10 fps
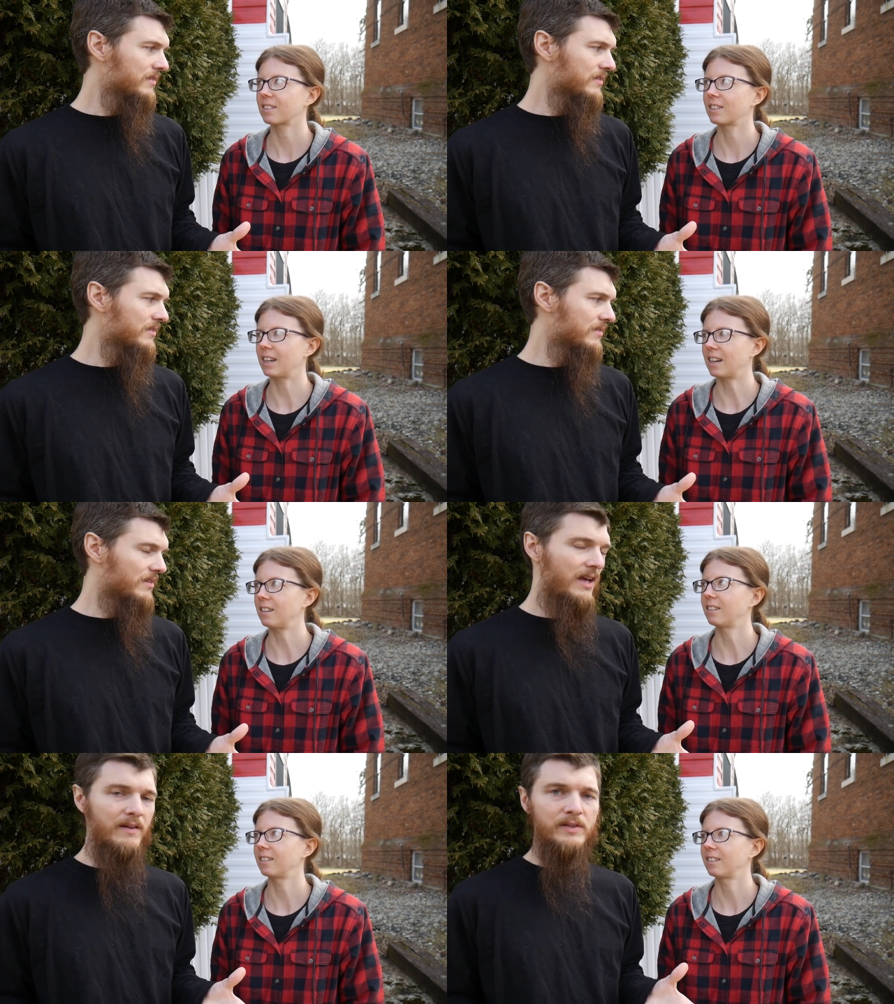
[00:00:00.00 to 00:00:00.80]

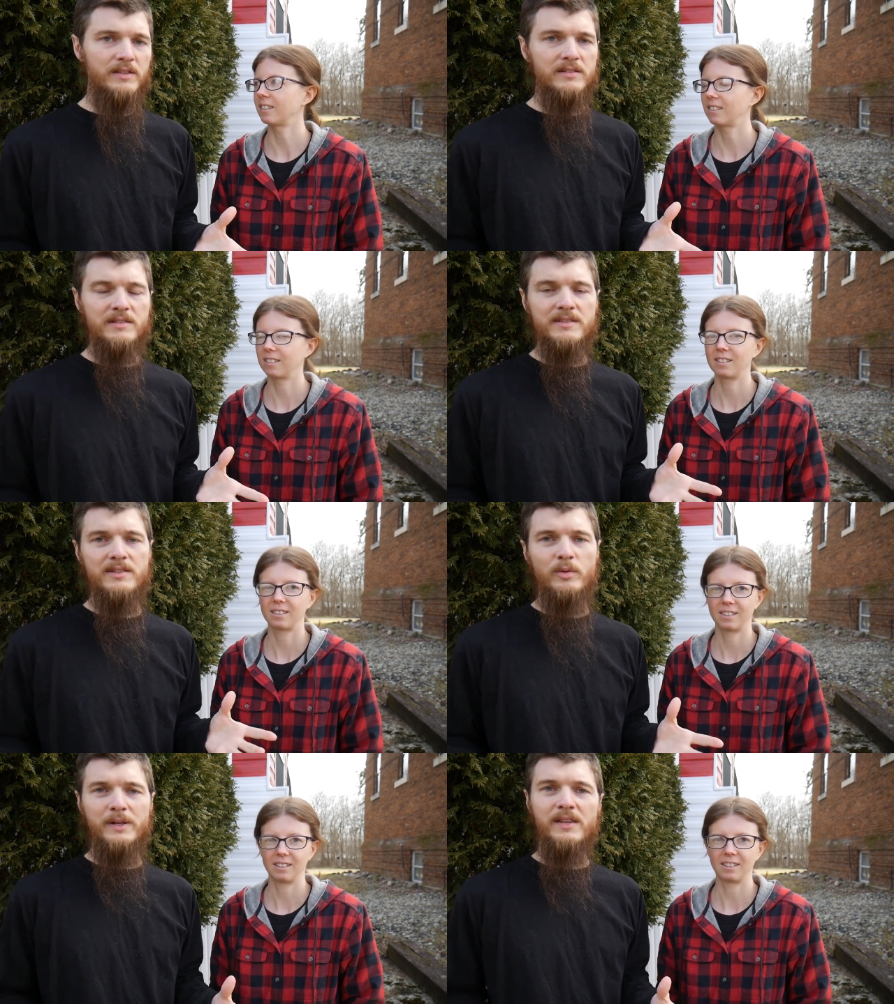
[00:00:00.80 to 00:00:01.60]
Speaker 1: Yeah. Every just
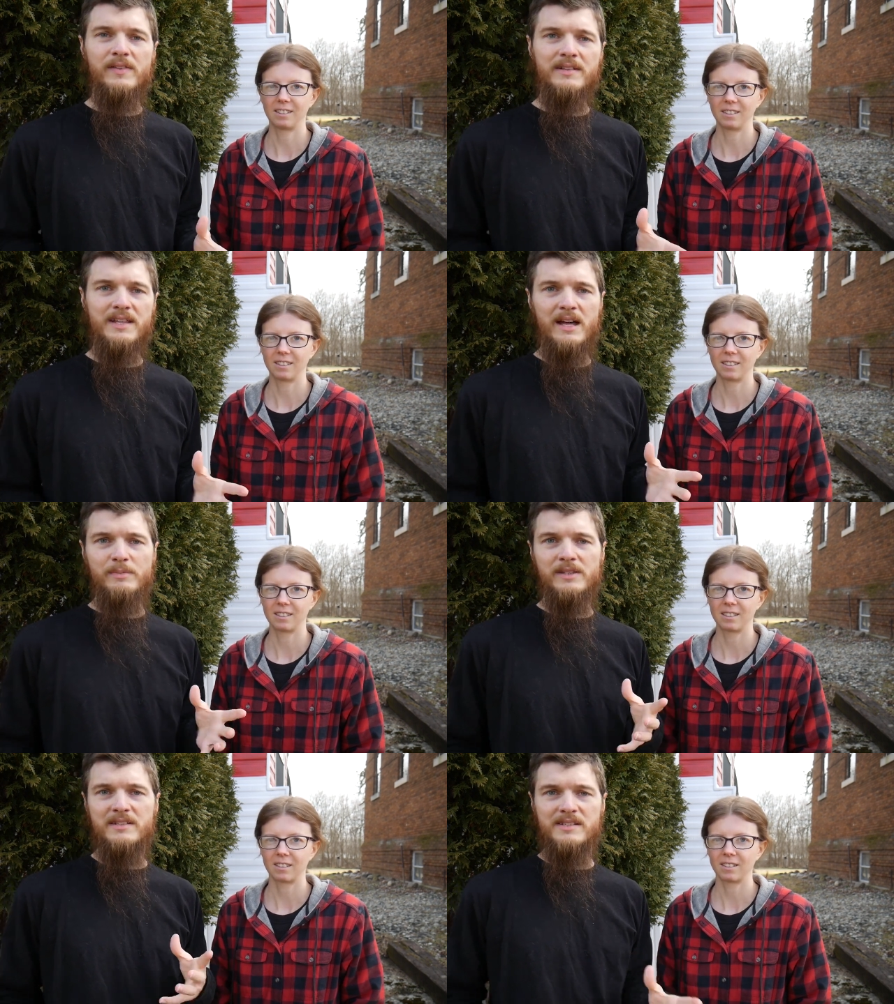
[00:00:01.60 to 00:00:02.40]
so many things
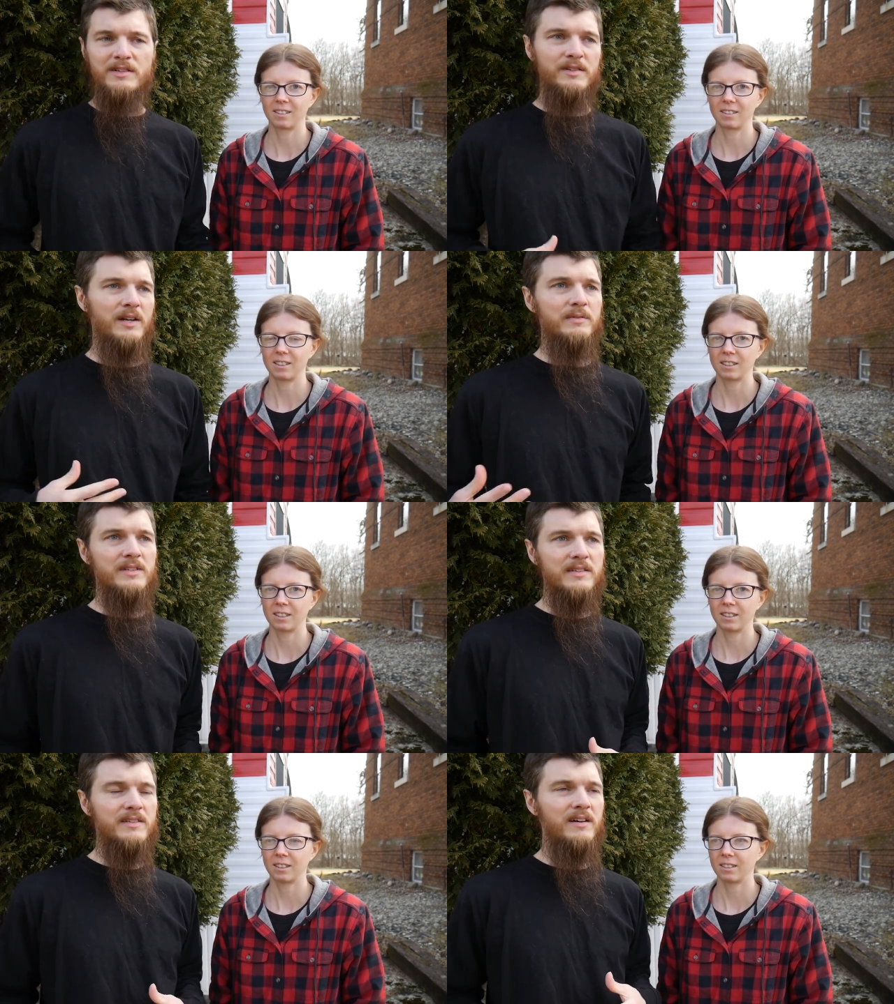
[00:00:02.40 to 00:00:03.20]
happened this year that was
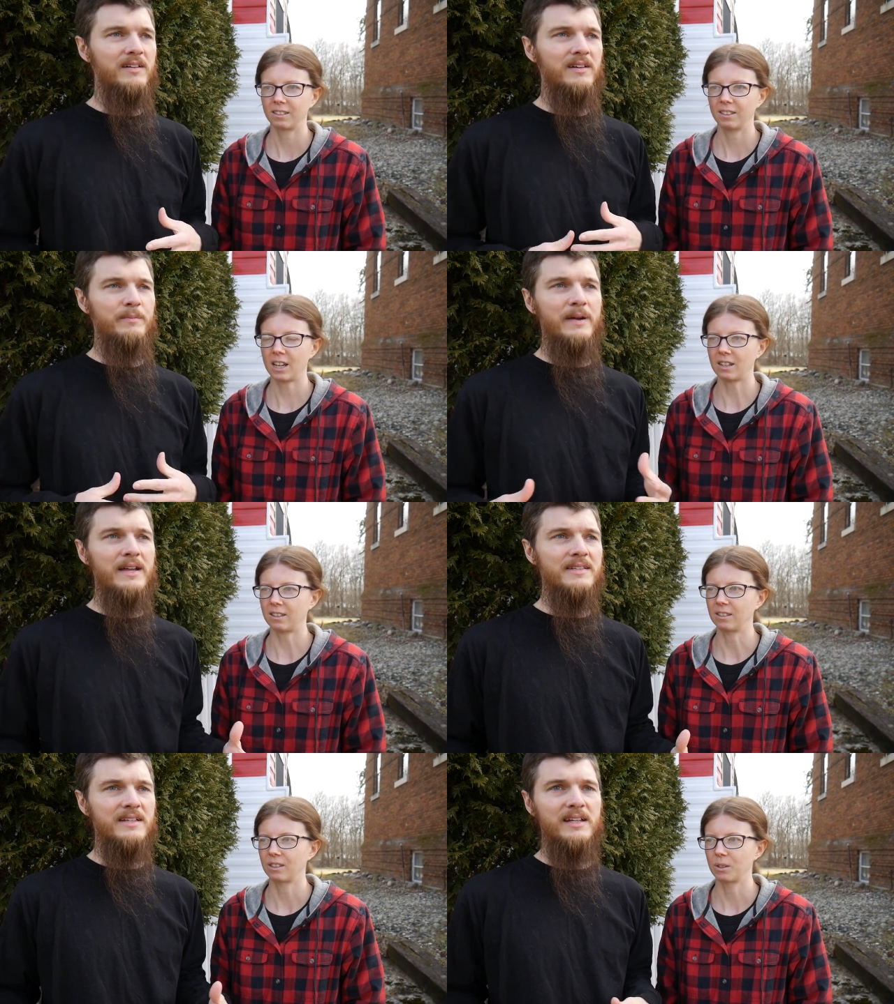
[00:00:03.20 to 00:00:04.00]
just yeah.
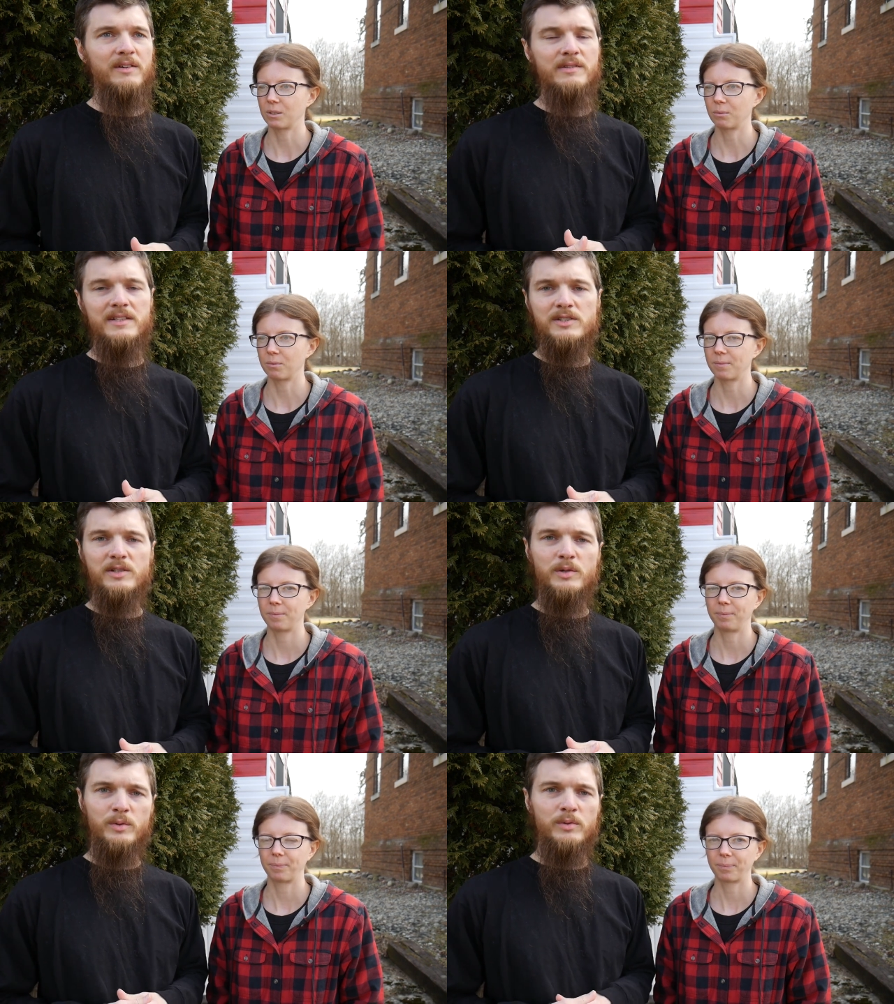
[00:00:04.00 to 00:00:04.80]
amazing. It was such
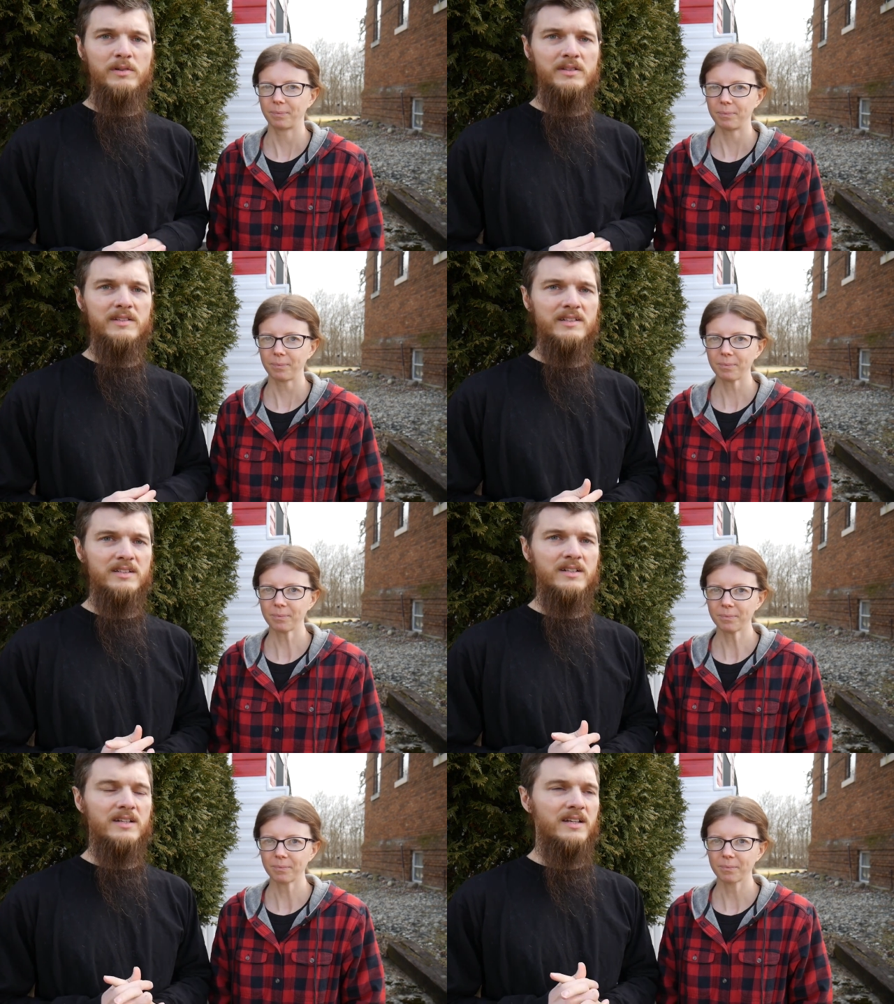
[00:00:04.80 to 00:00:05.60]
a cool
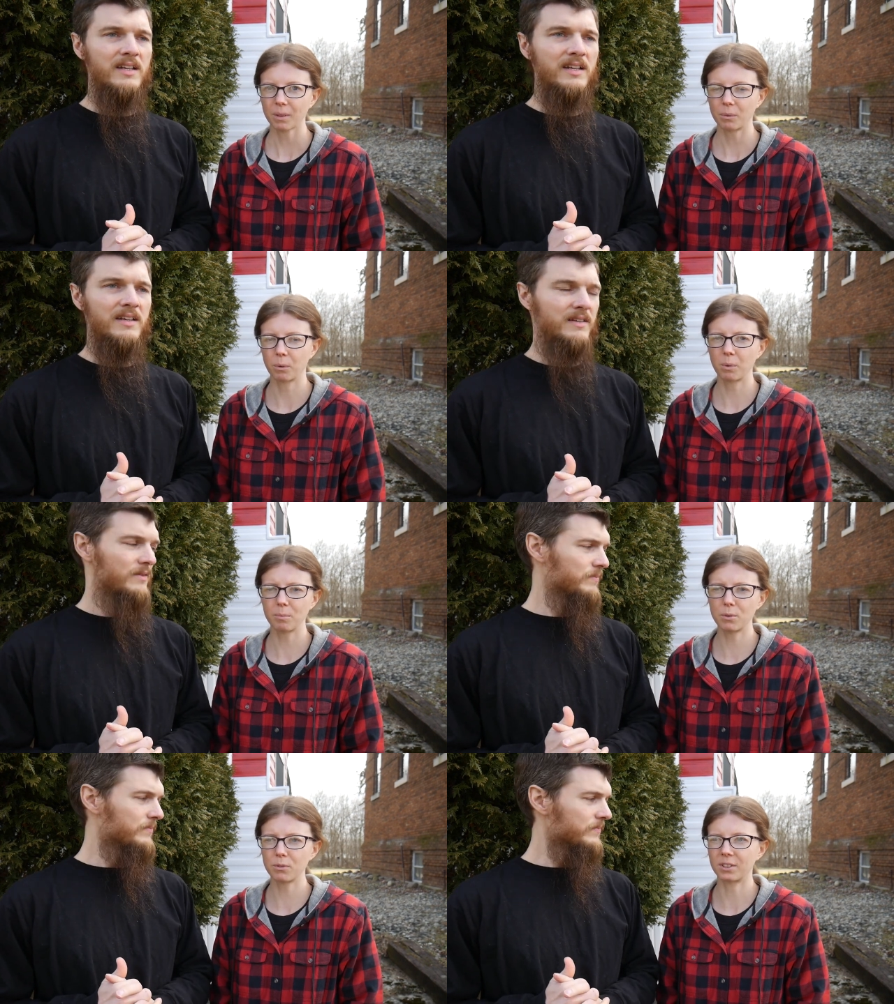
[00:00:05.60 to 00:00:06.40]
year.
Speaker 2: When
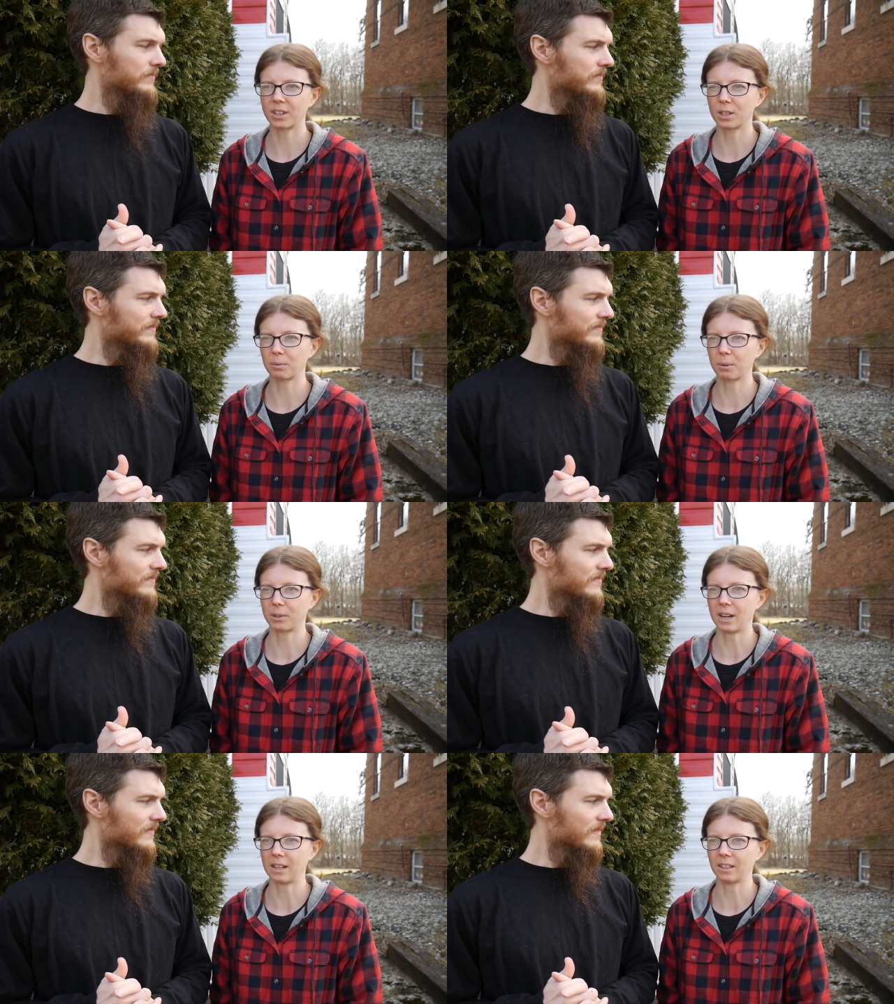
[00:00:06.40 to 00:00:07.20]
we moved here, we
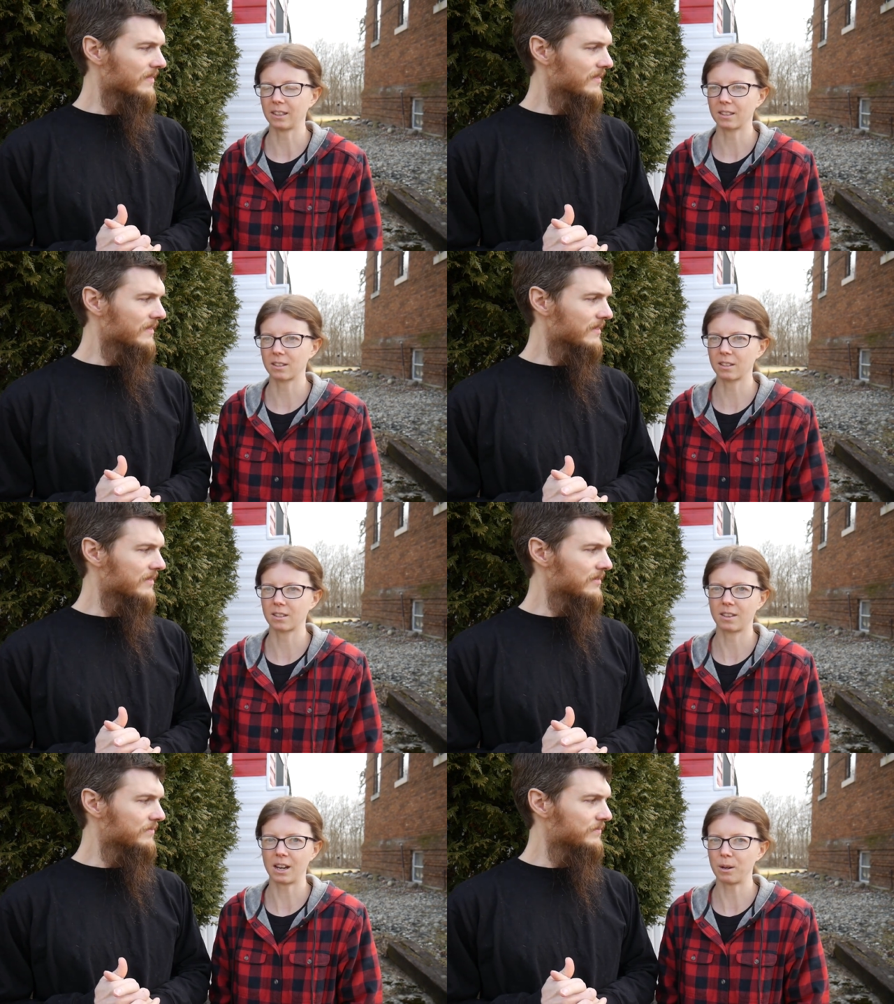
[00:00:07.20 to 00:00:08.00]
were at like
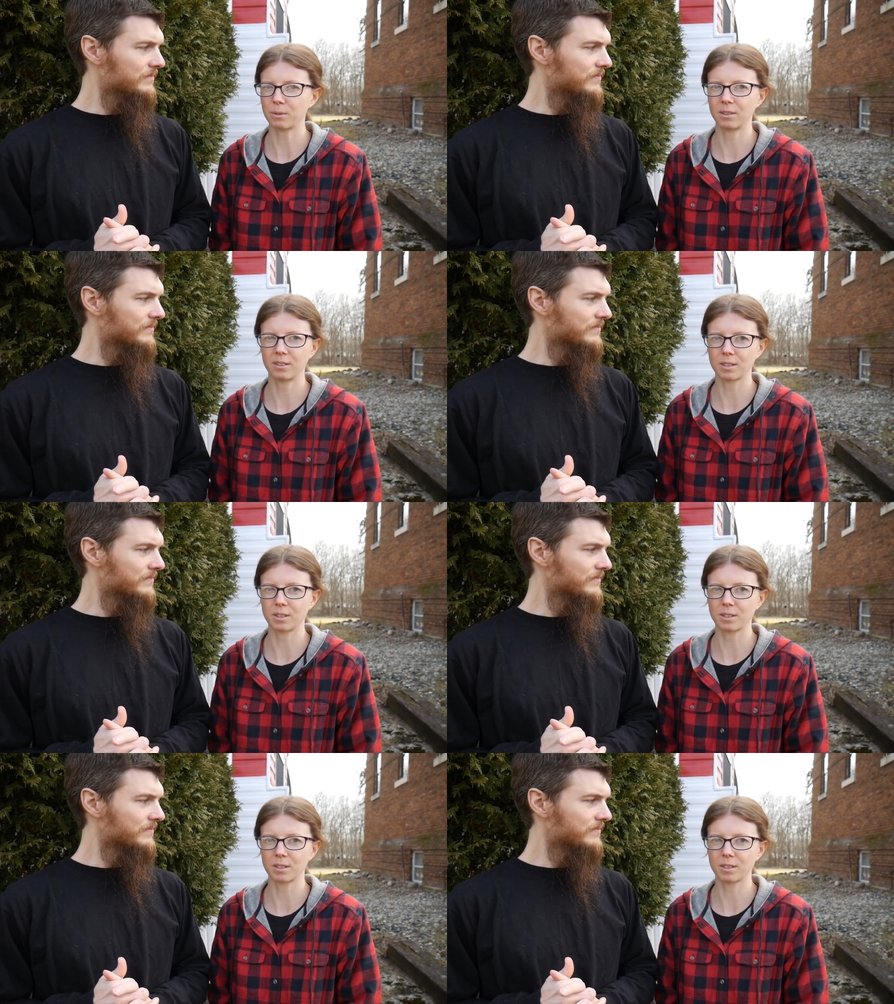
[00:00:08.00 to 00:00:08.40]
6,000